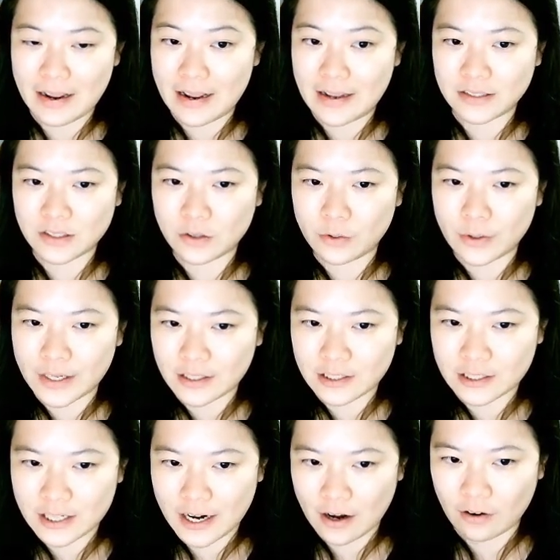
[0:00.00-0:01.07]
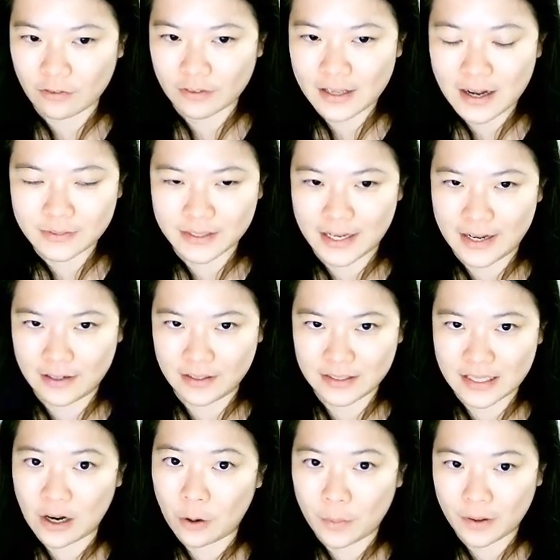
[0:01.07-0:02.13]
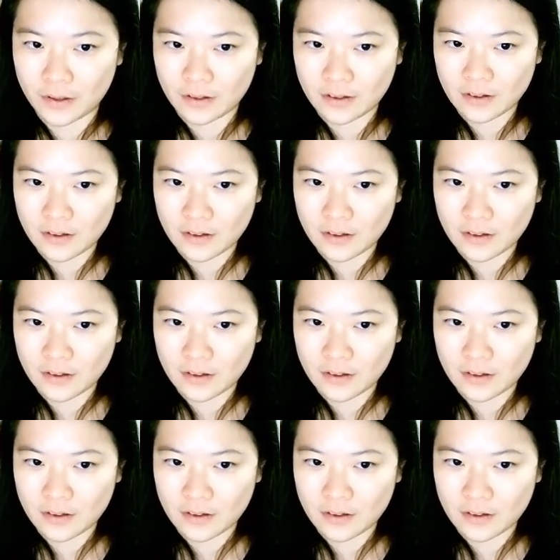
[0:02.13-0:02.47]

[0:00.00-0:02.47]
Ace Queen Jack of clubs, and this are open.